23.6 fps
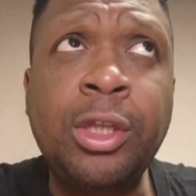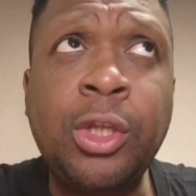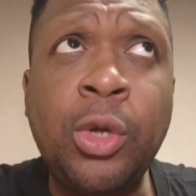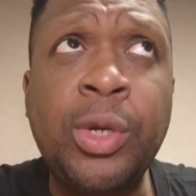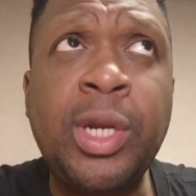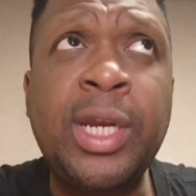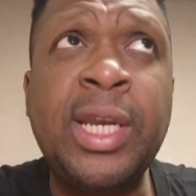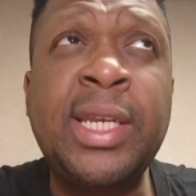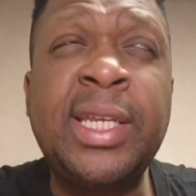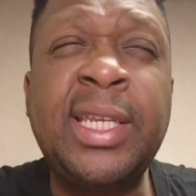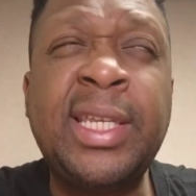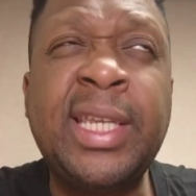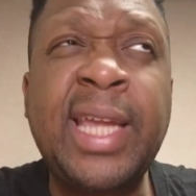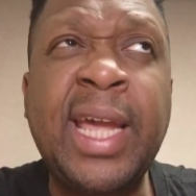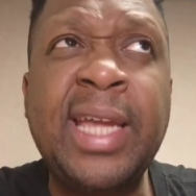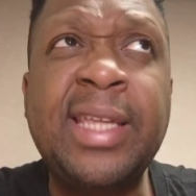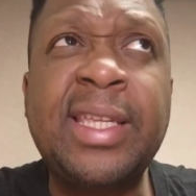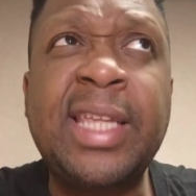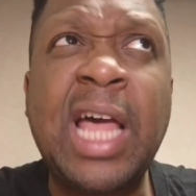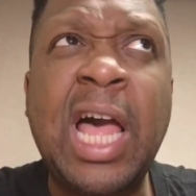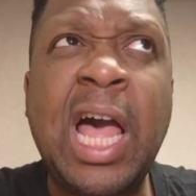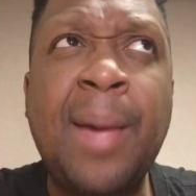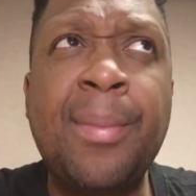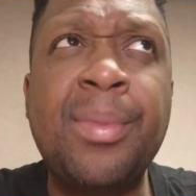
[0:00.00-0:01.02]
during the
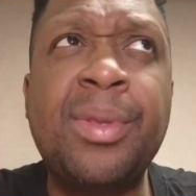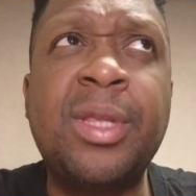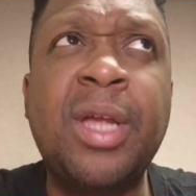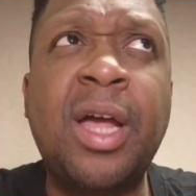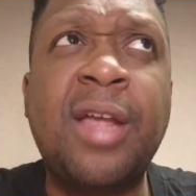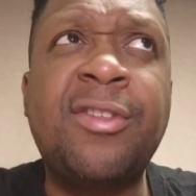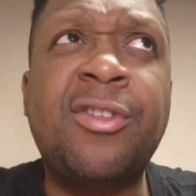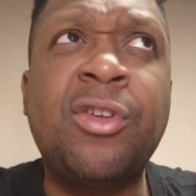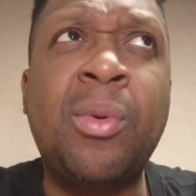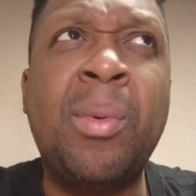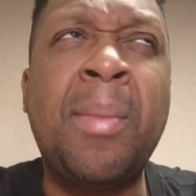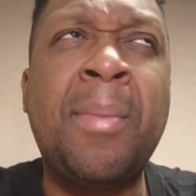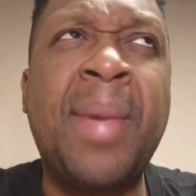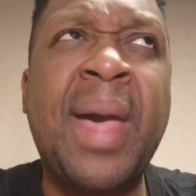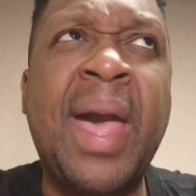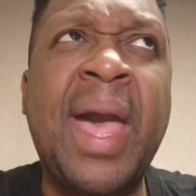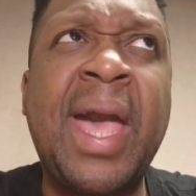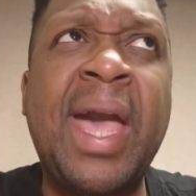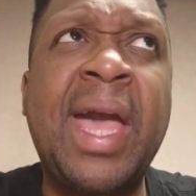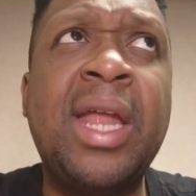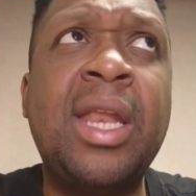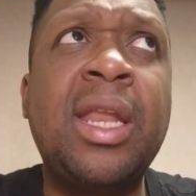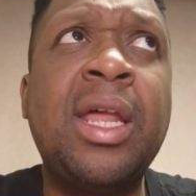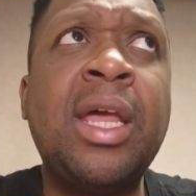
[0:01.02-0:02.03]
daytime, it's not so
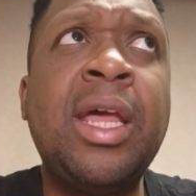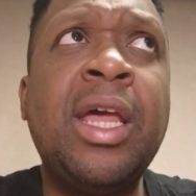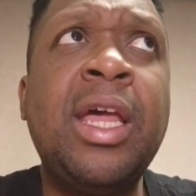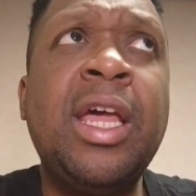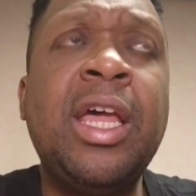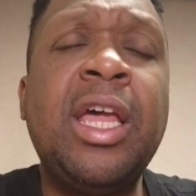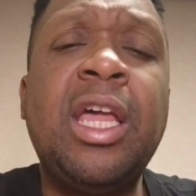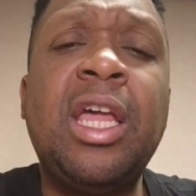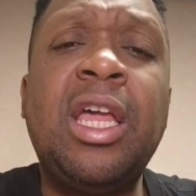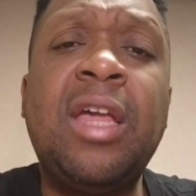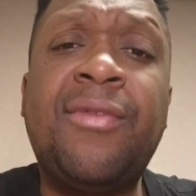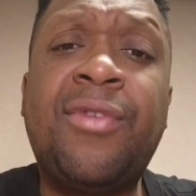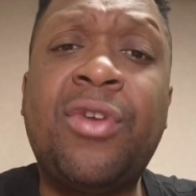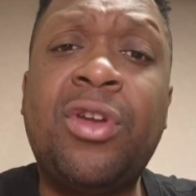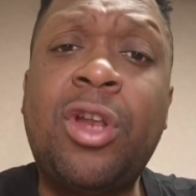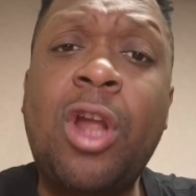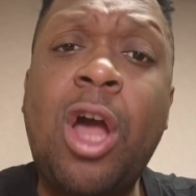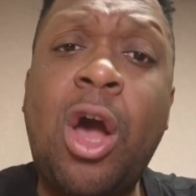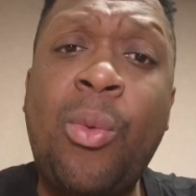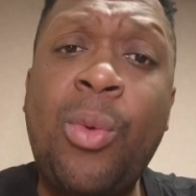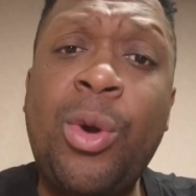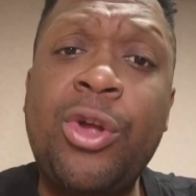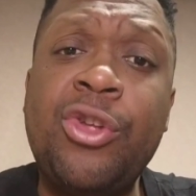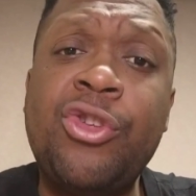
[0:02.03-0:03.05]
bad if you're
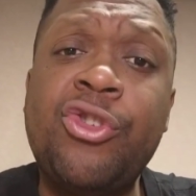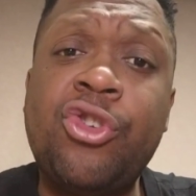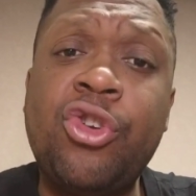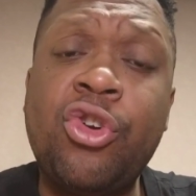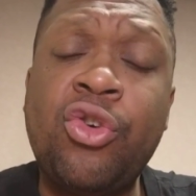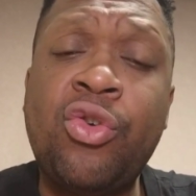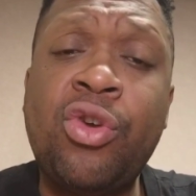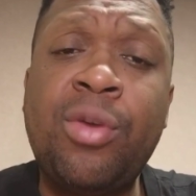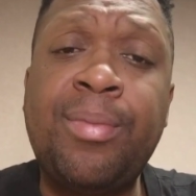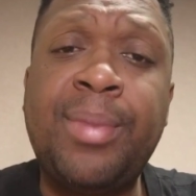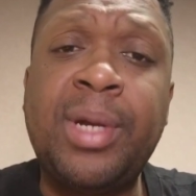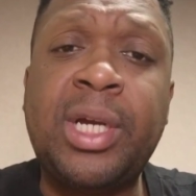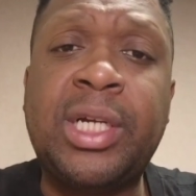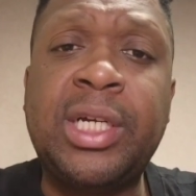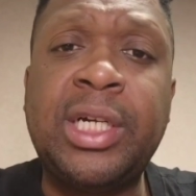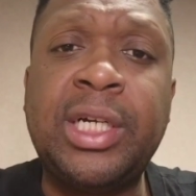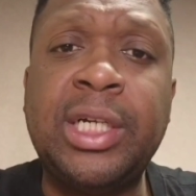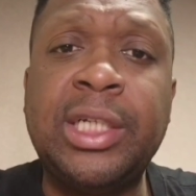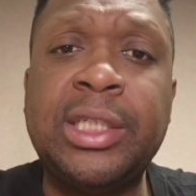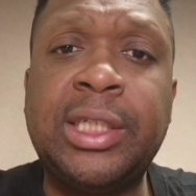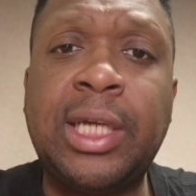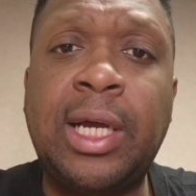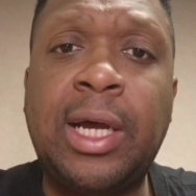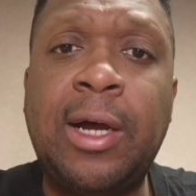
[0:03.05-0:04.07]
not wearing jewelry,
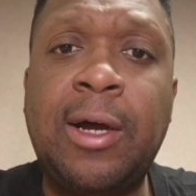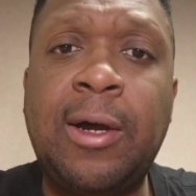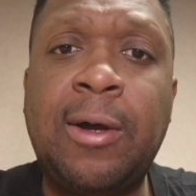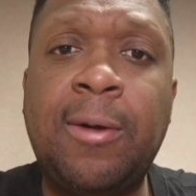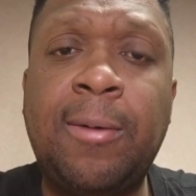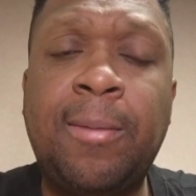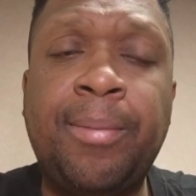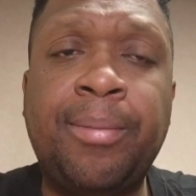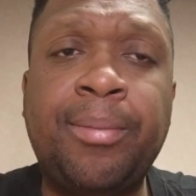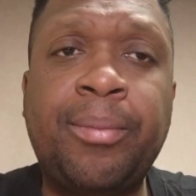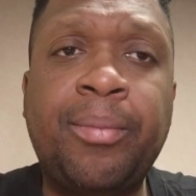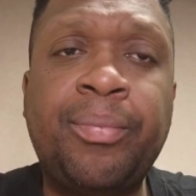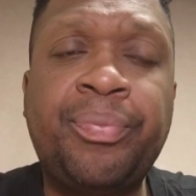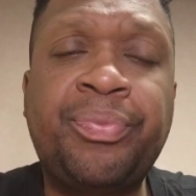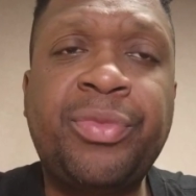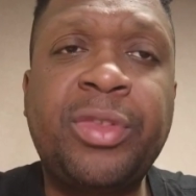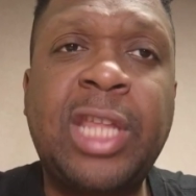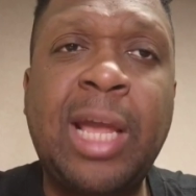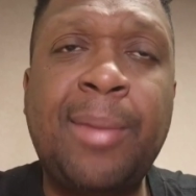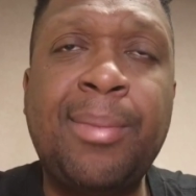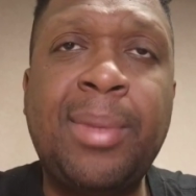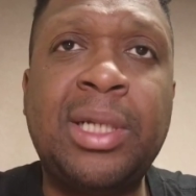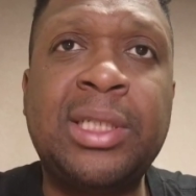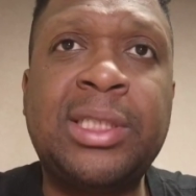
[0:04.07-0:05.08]
because the
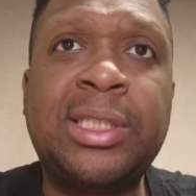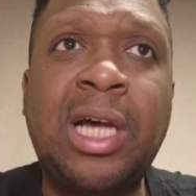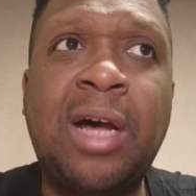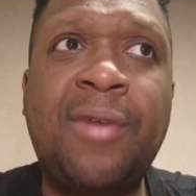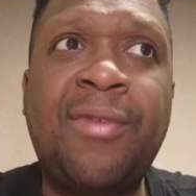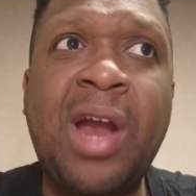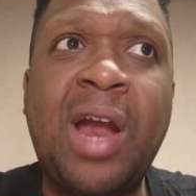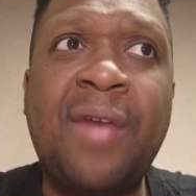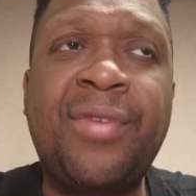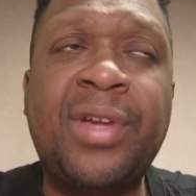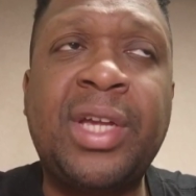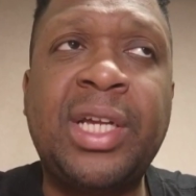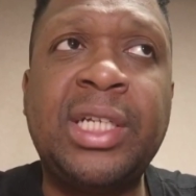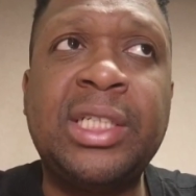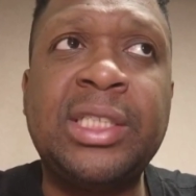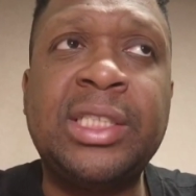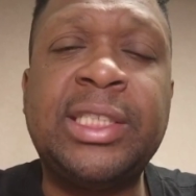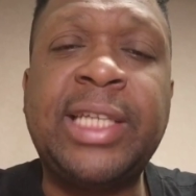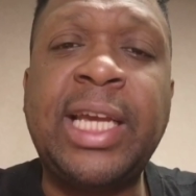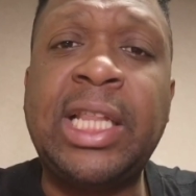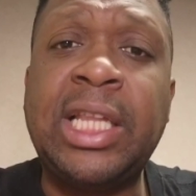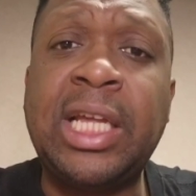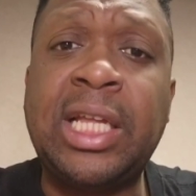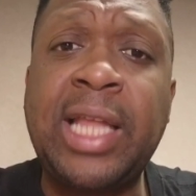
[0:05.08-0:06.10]
thing about South
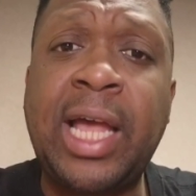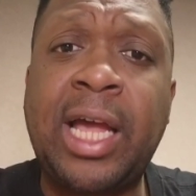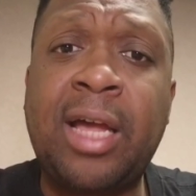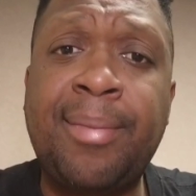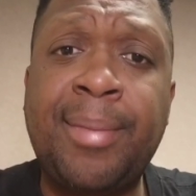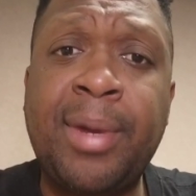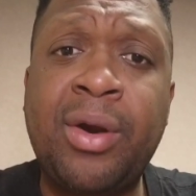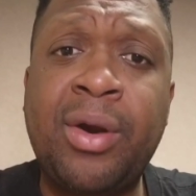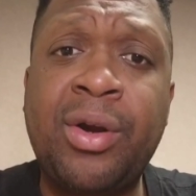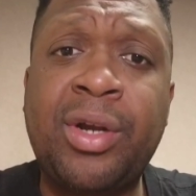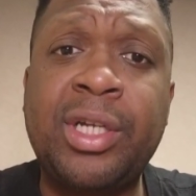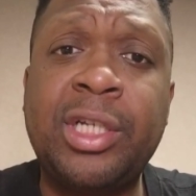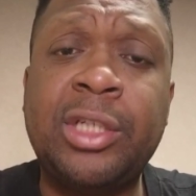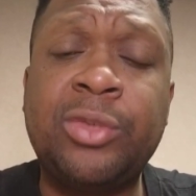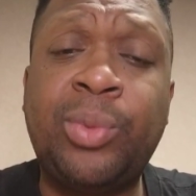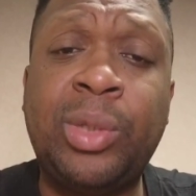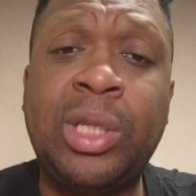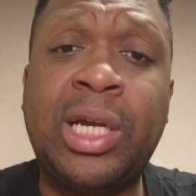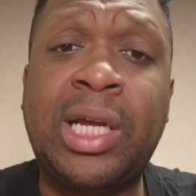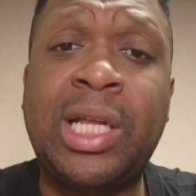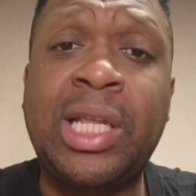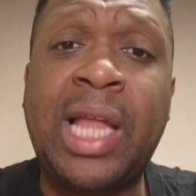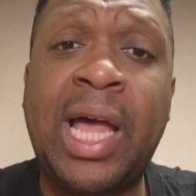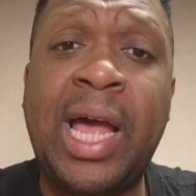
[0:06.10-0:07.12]
Africans, they look like Americans, we
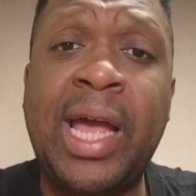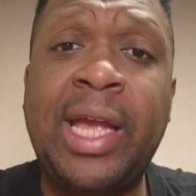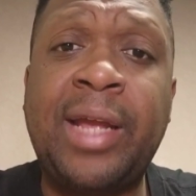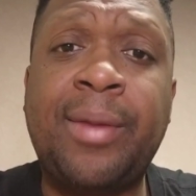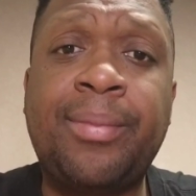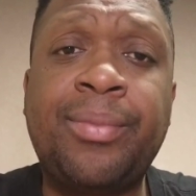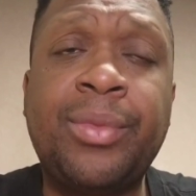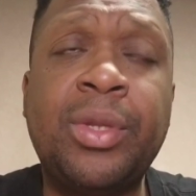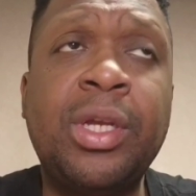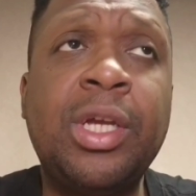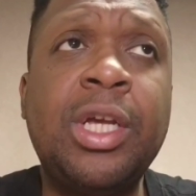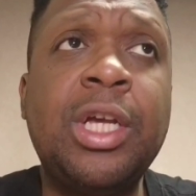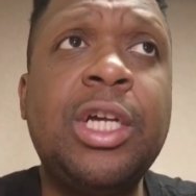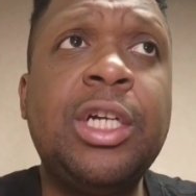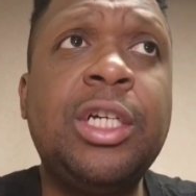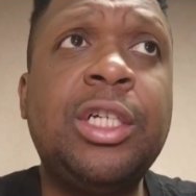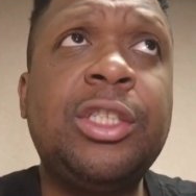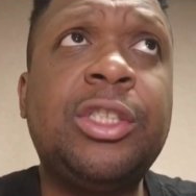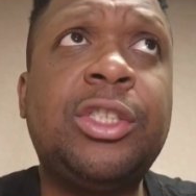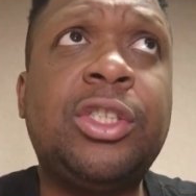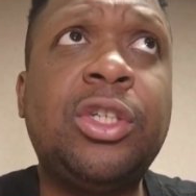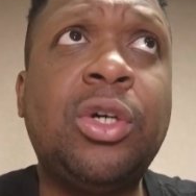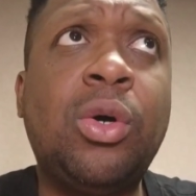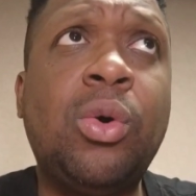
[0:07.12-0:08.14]
look alike.
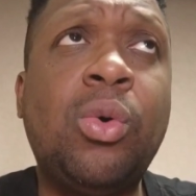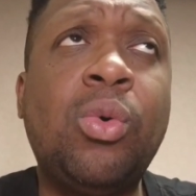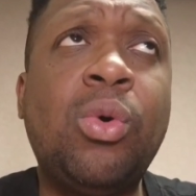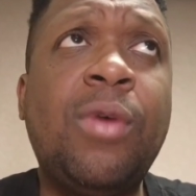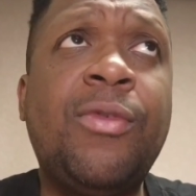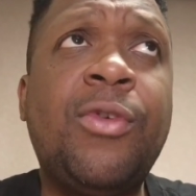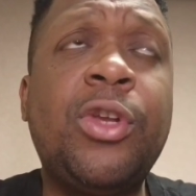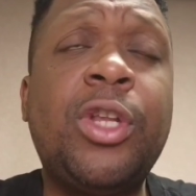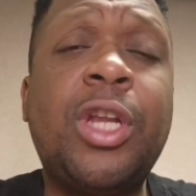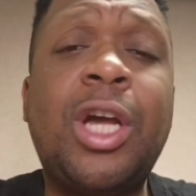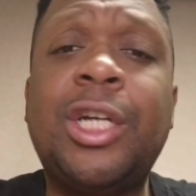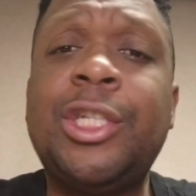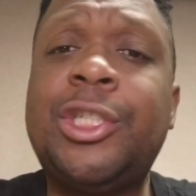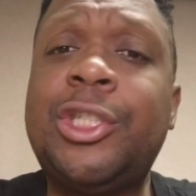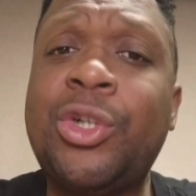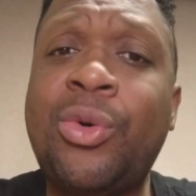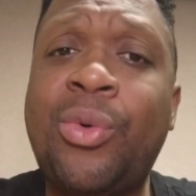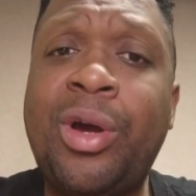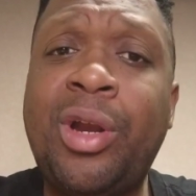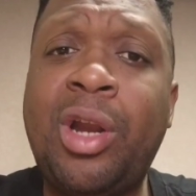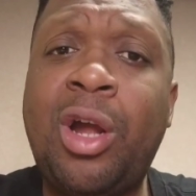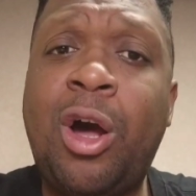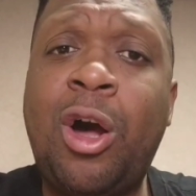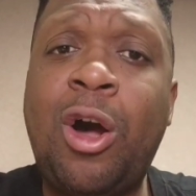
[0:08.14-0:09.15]
So if you're not
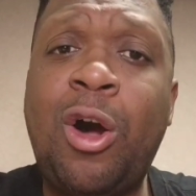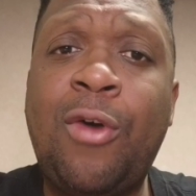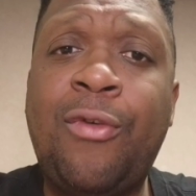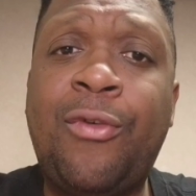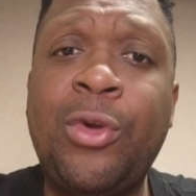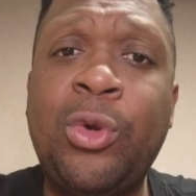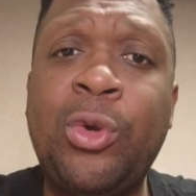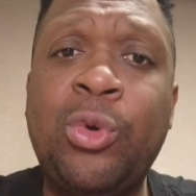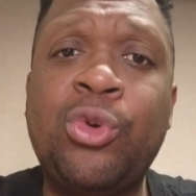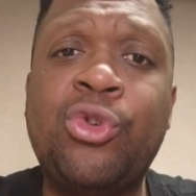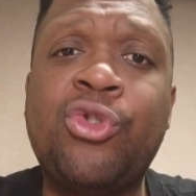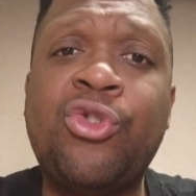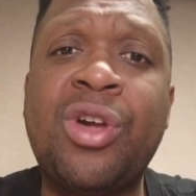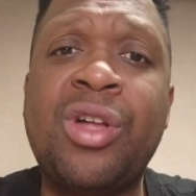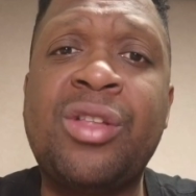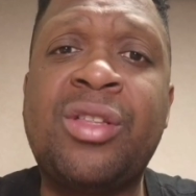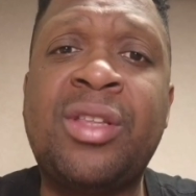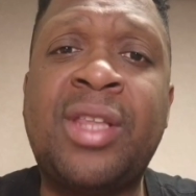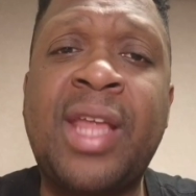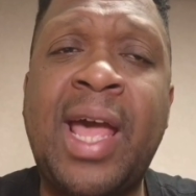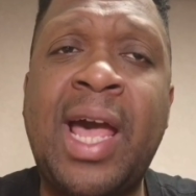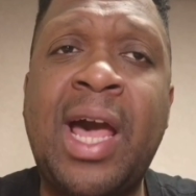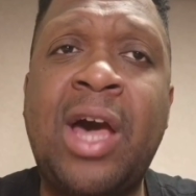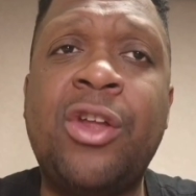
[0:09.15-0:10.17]
showing off and you're
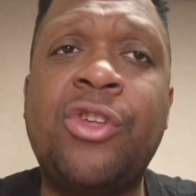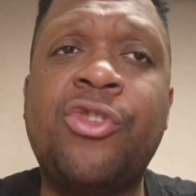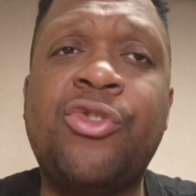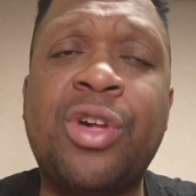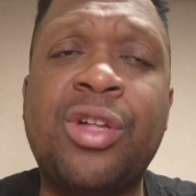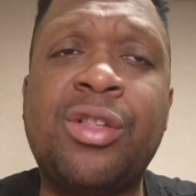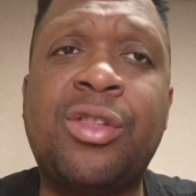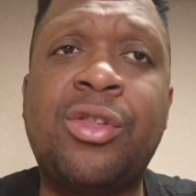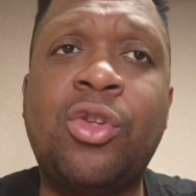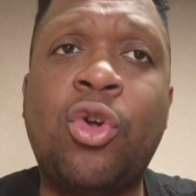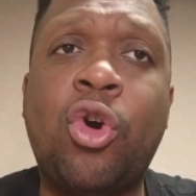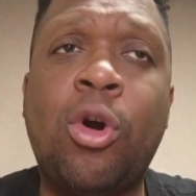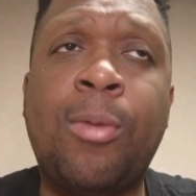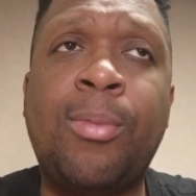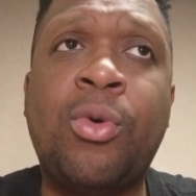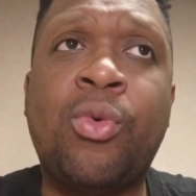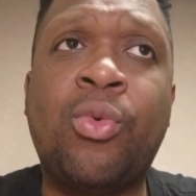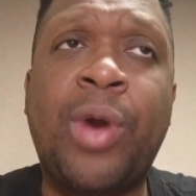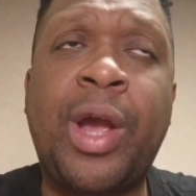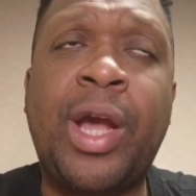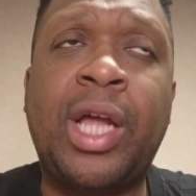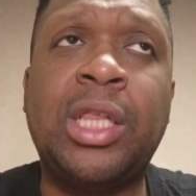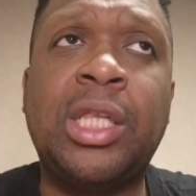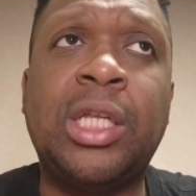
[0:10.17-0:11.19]
dressed down, dressed normal,
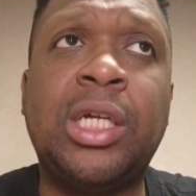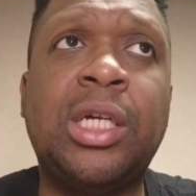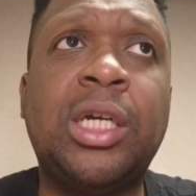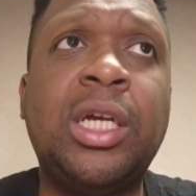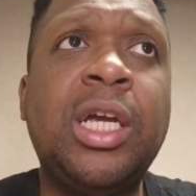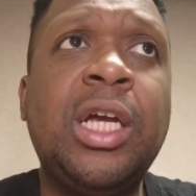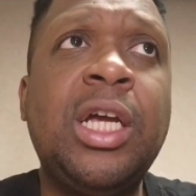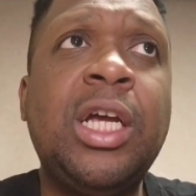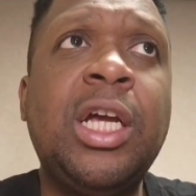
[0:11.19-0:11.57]
regular,